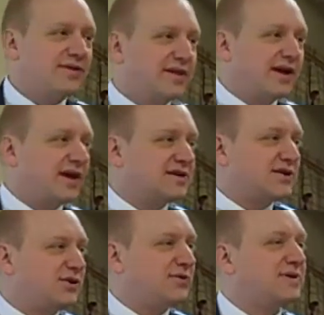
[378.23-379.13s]
they are
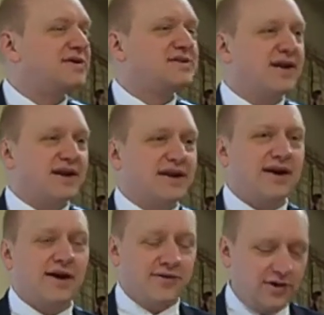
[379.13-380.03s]
to study
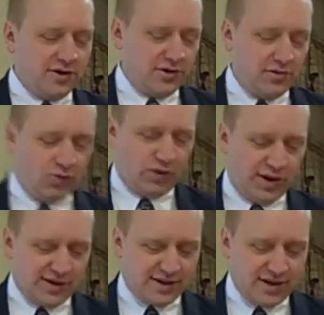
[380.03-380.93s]
and how they are to report
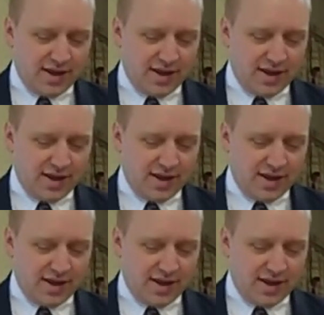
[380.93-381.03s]
it.